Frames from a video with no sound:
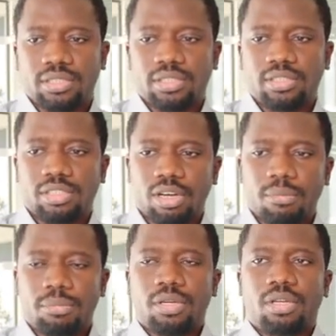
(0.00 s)
the
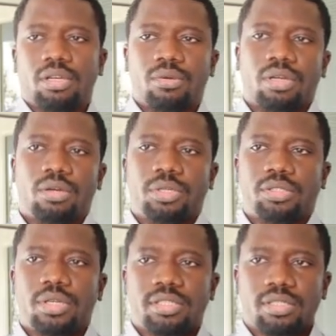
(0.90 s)
job
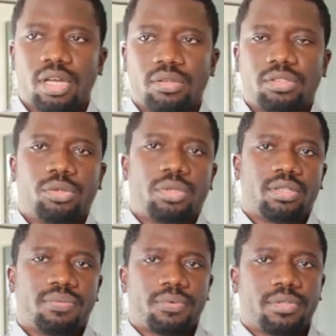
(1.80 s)
which was done during
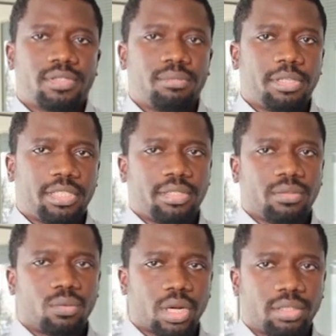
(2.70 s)
the first meeting,
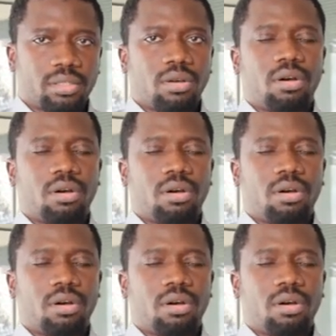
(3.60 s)
right?